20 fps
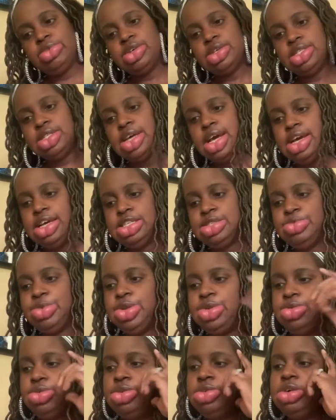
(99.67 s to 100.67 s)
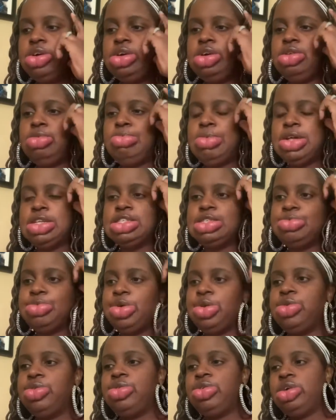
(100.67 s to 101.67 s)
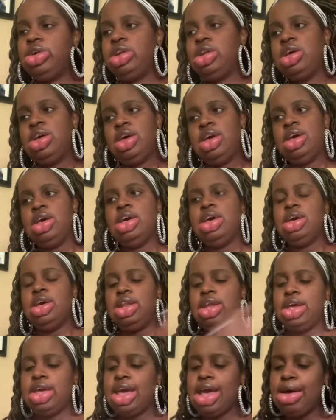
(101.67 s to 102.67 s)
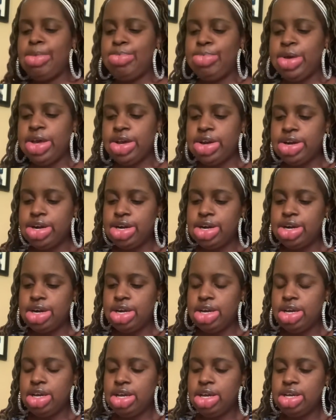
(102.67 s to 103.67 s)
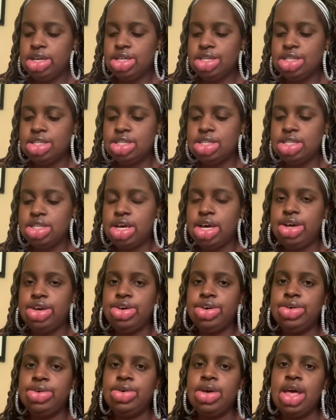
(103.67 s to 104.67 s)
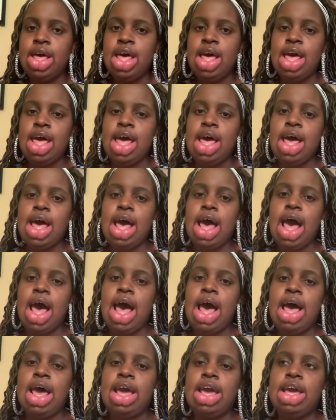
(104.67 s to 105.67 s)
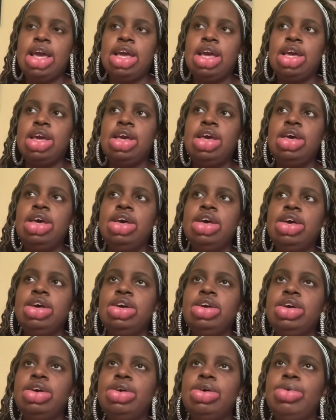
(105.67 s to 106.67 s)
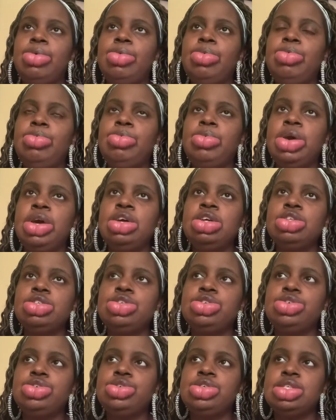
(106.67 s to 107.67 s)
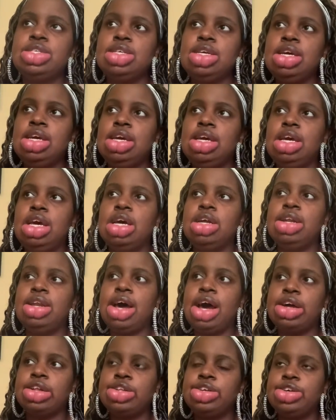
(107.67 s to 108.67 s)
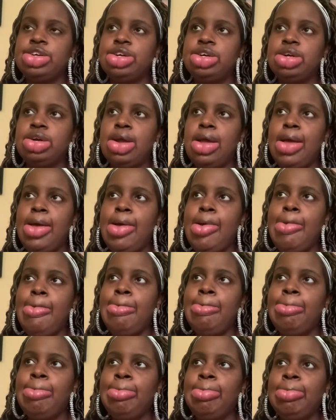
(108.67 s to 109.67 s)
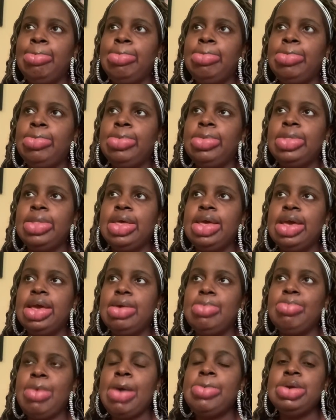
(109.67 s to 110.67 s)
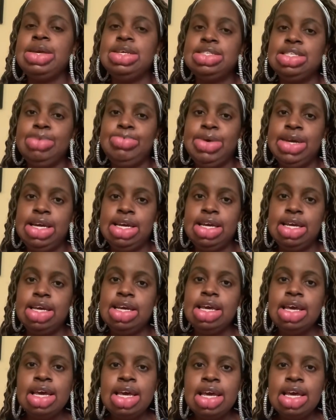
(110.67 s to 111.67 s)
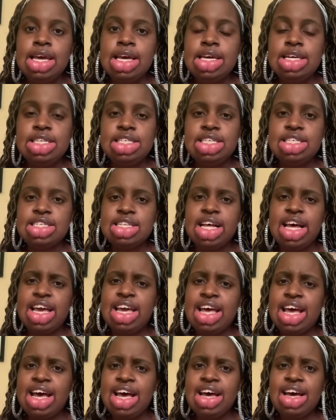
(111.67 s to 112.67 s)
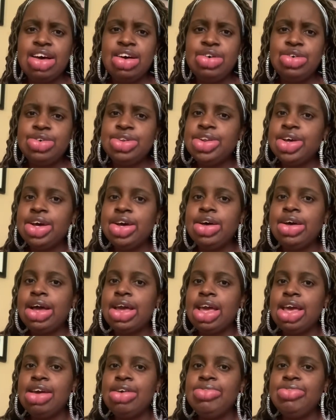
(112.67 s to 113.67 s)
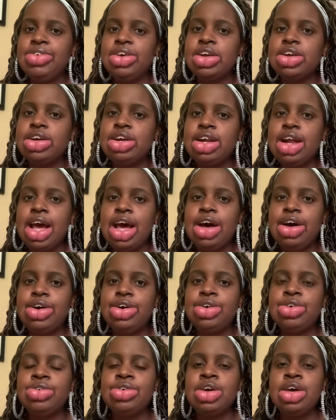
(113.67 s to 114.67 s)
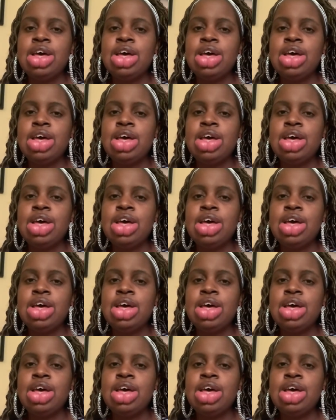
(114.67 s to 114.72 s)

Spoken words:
days went on, months went on, and it got bigger. So I went to see a doctor, my PCP. And she's like, I don't know, I can't figure it out.